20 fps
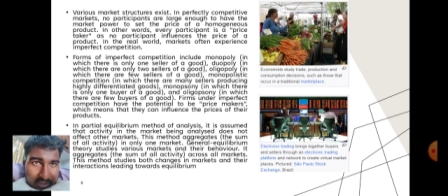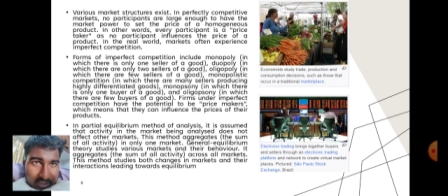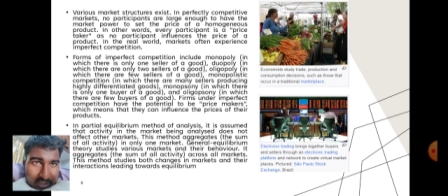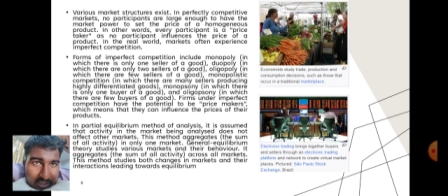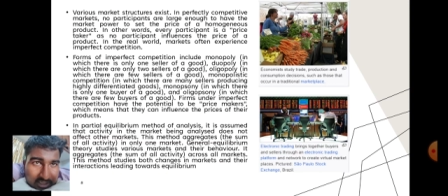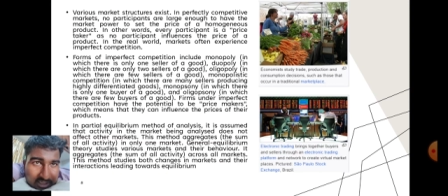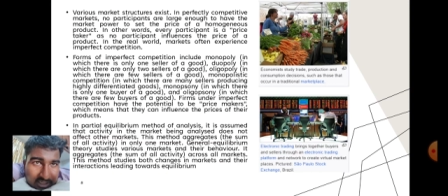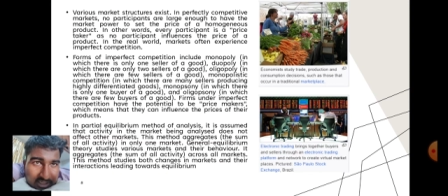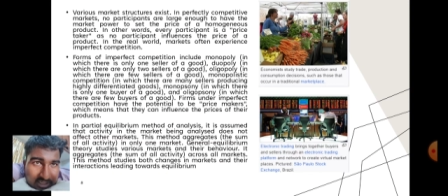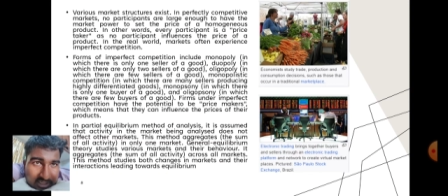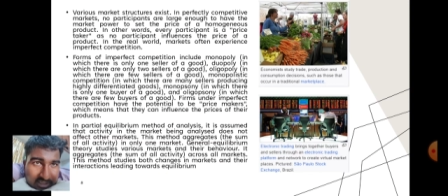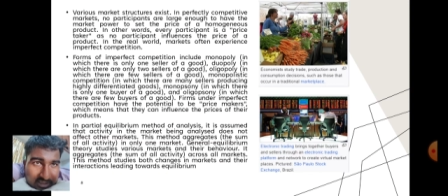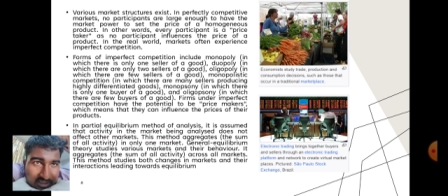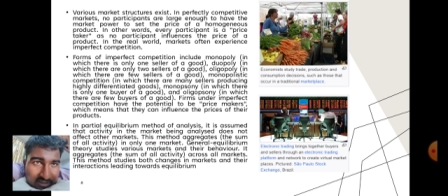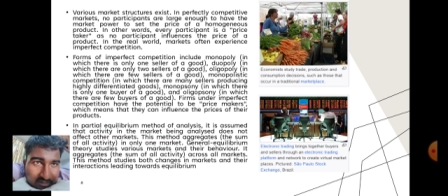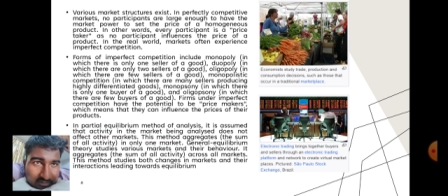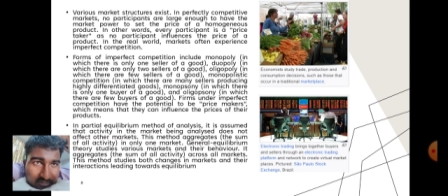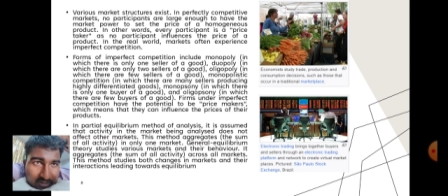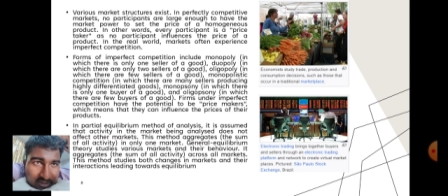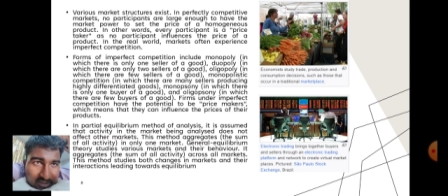In other
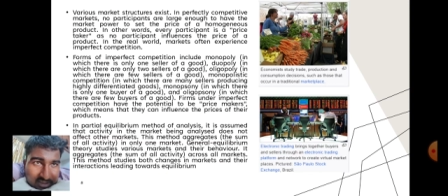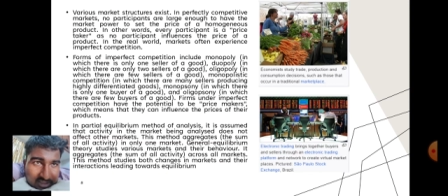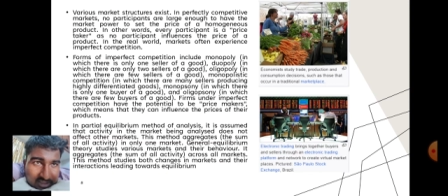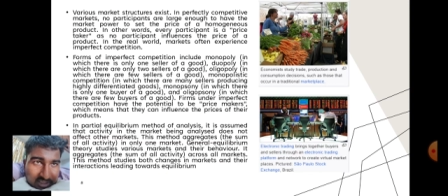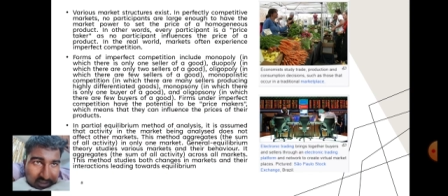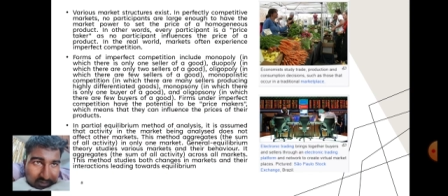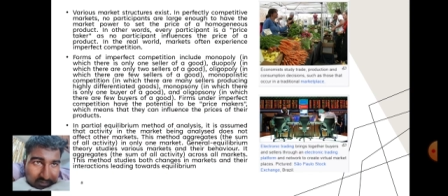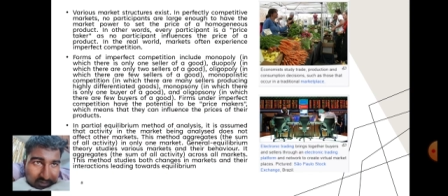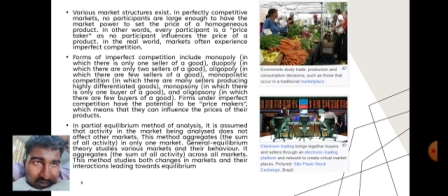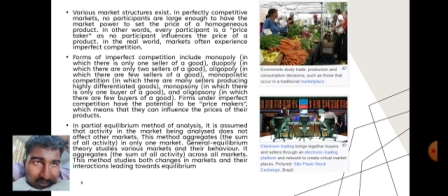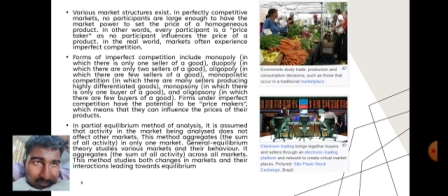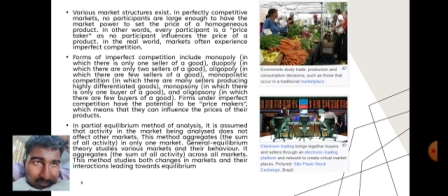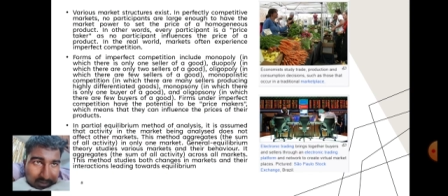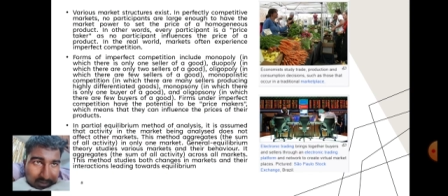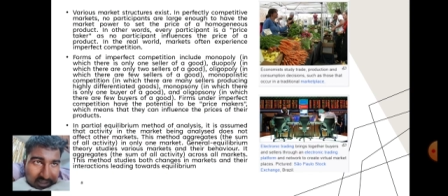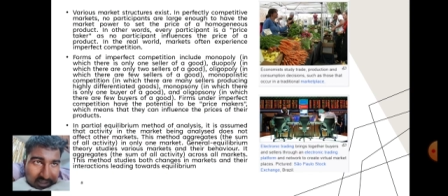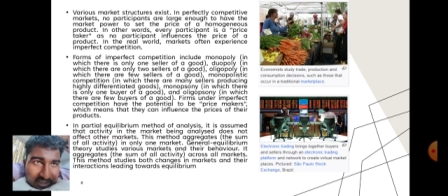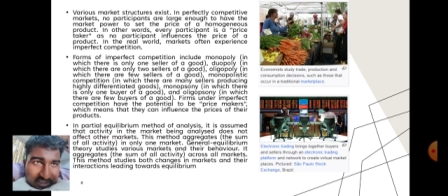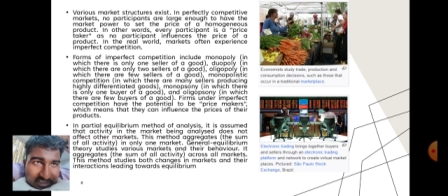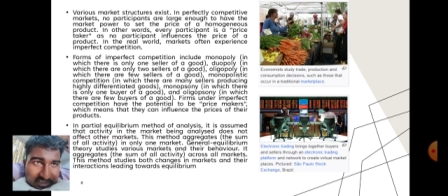words, every
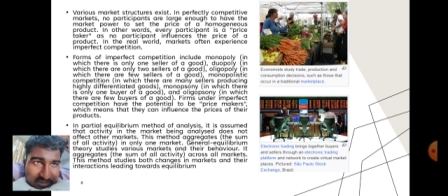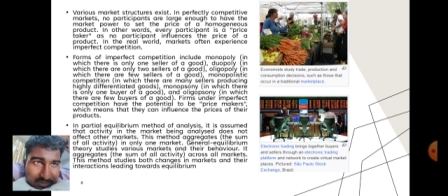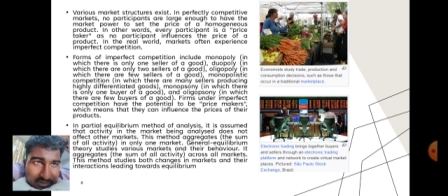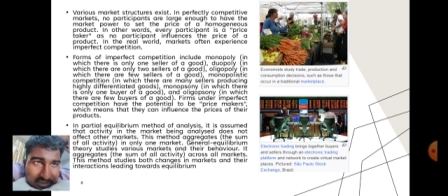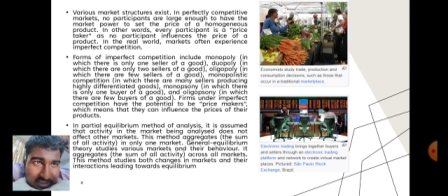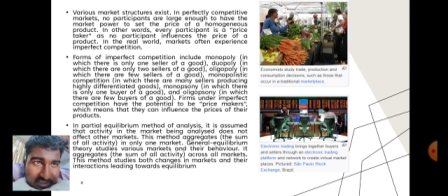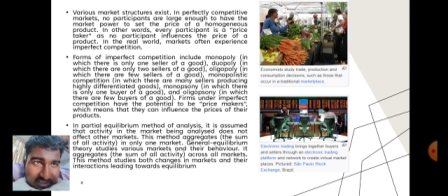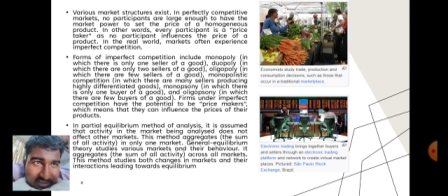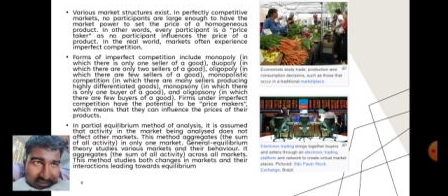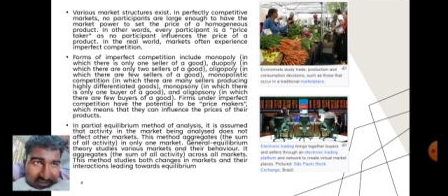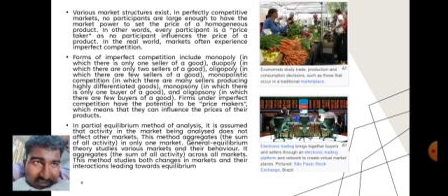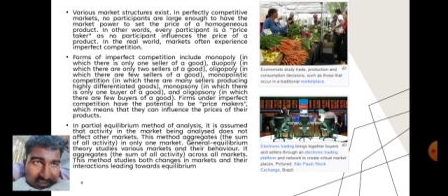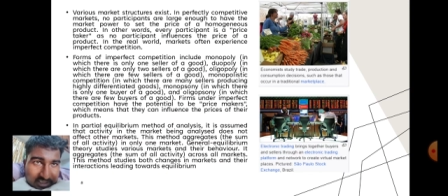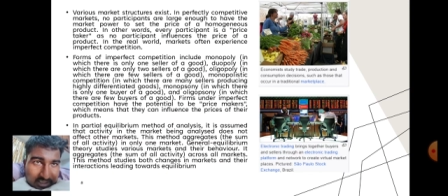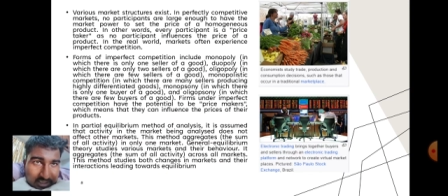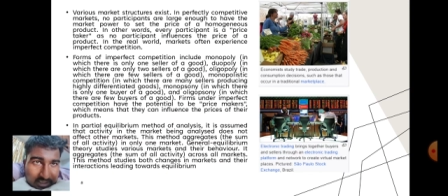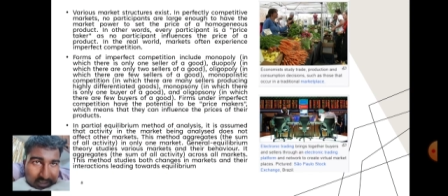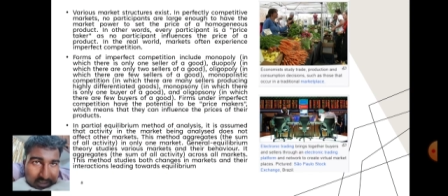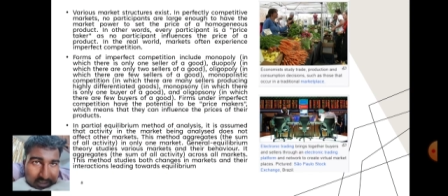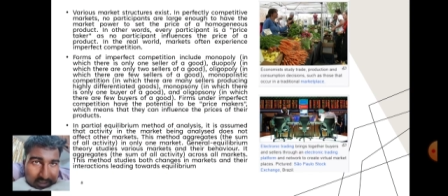participant is a
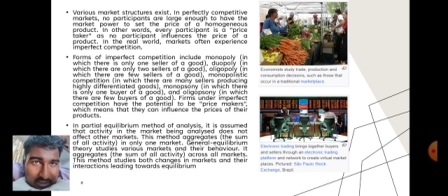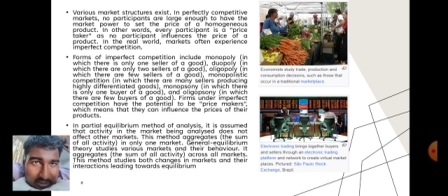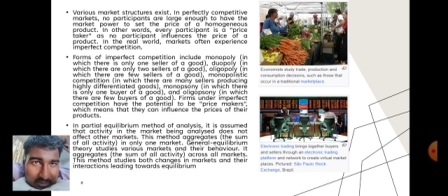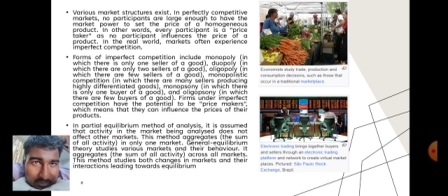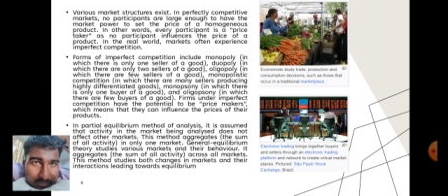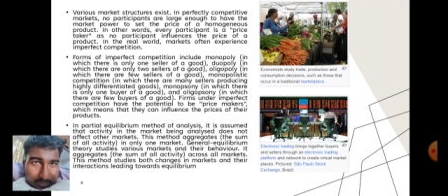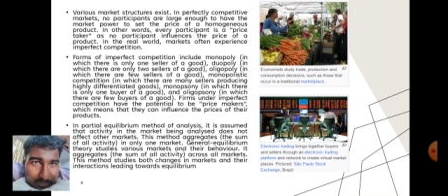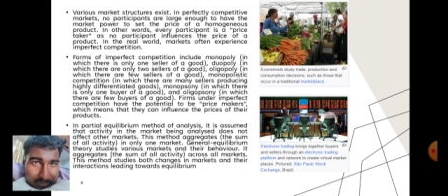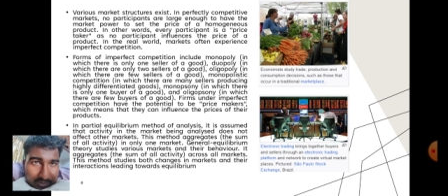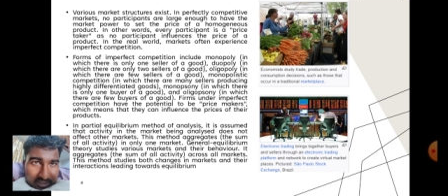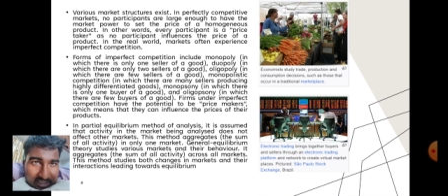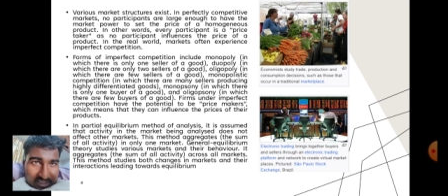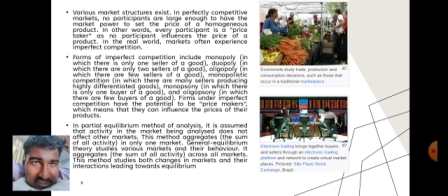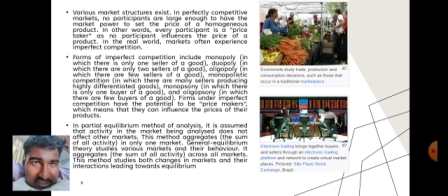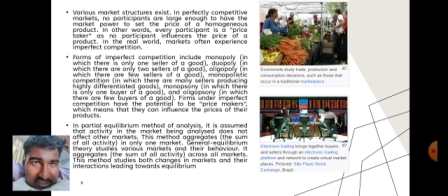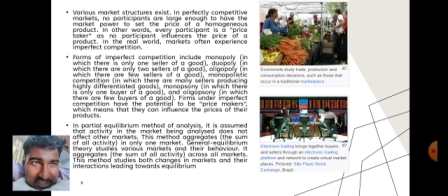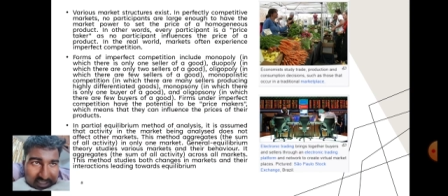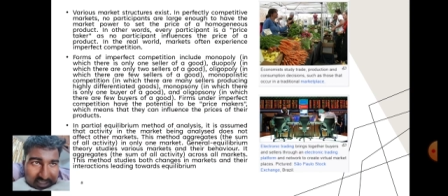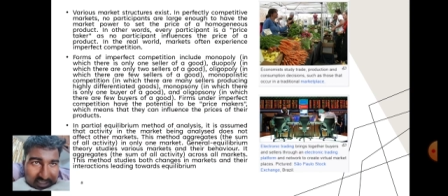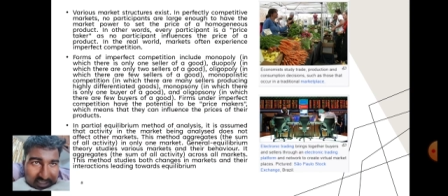price
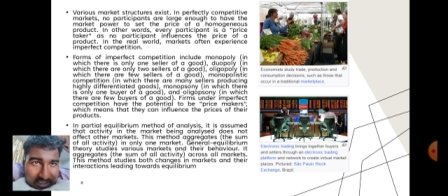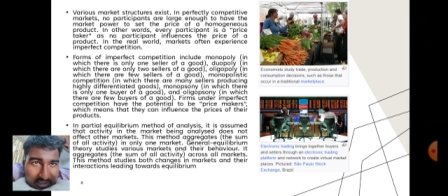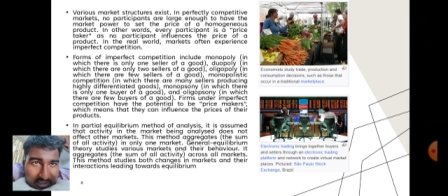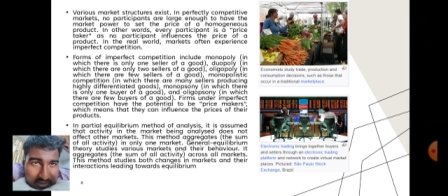taker,